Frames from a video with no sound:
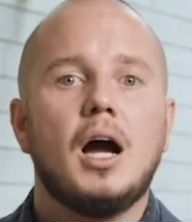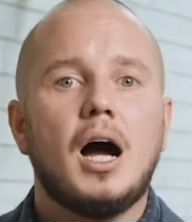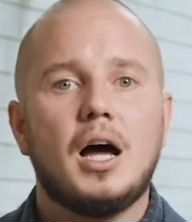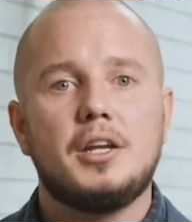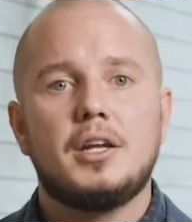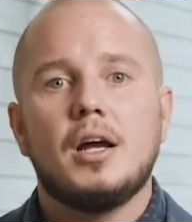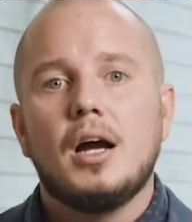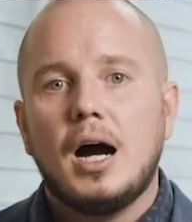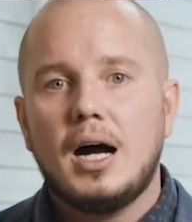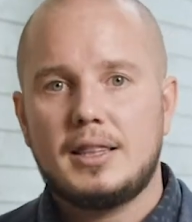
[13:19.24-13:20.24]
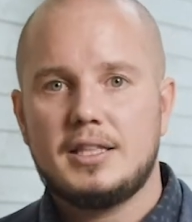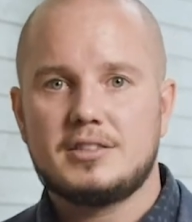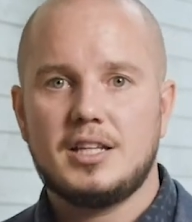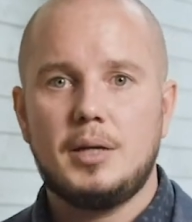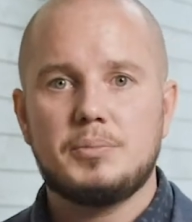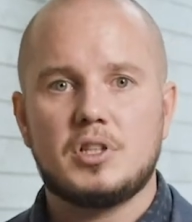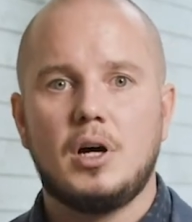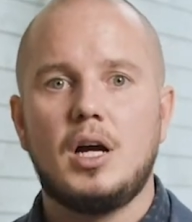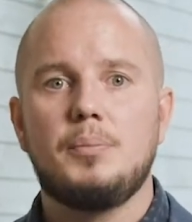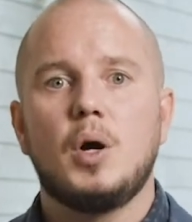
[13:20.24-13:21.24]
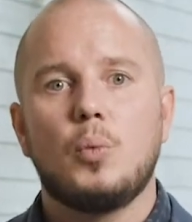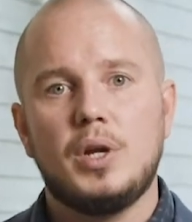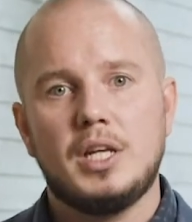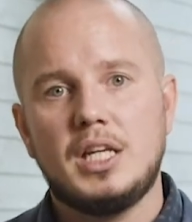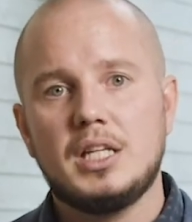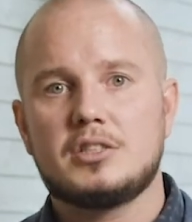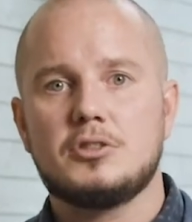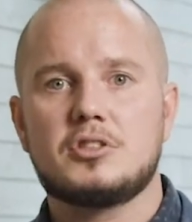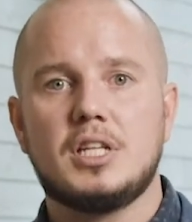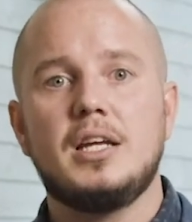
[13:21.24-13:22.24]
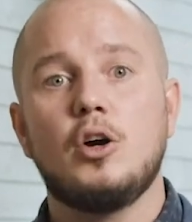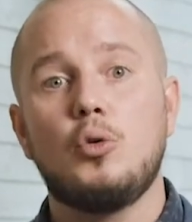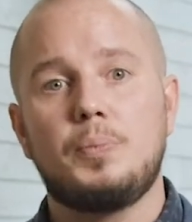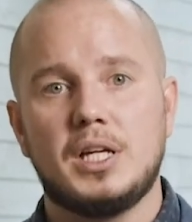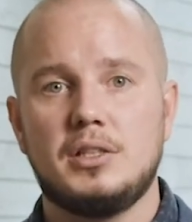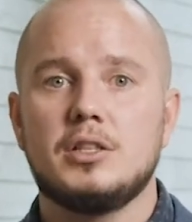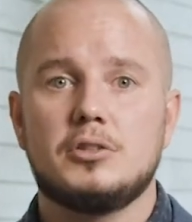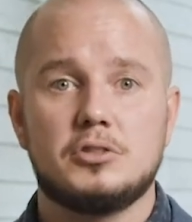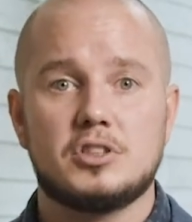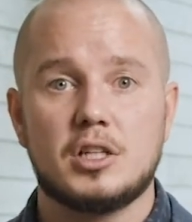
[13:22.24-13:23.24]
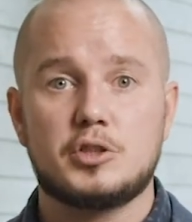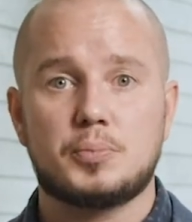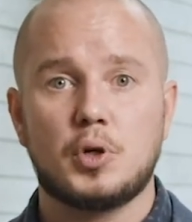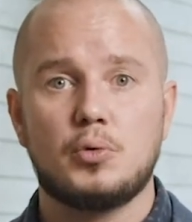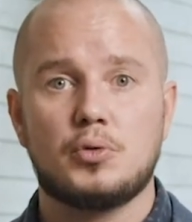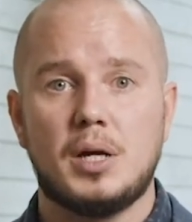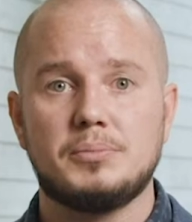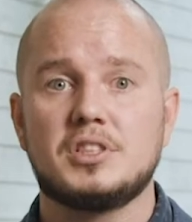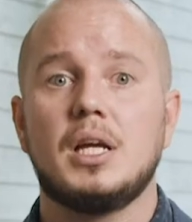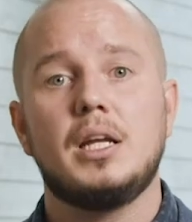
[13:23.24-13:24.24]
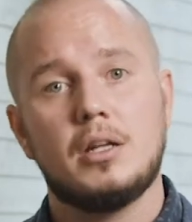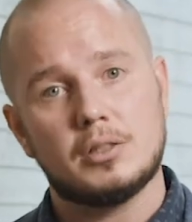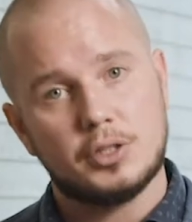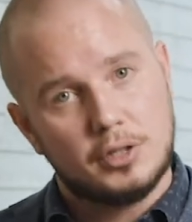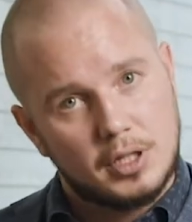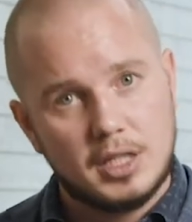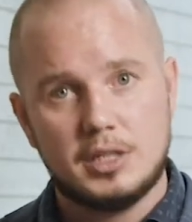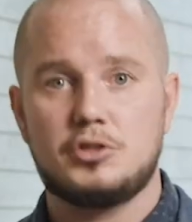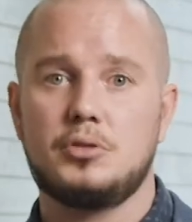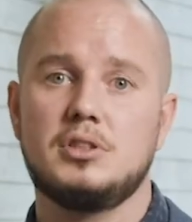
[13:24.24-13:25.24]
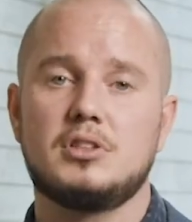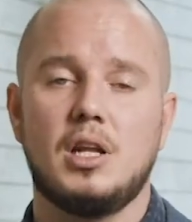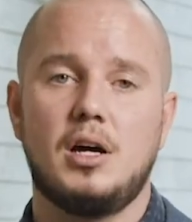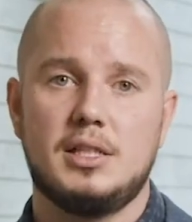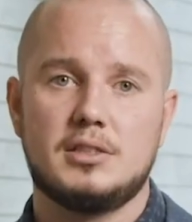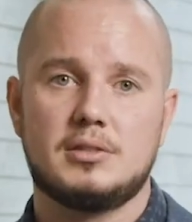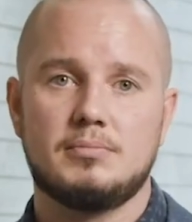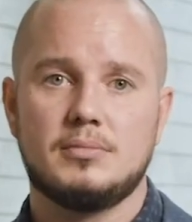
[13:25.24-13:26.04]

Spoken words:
and at the same time, we need to stay open to such programs in other insurance lines.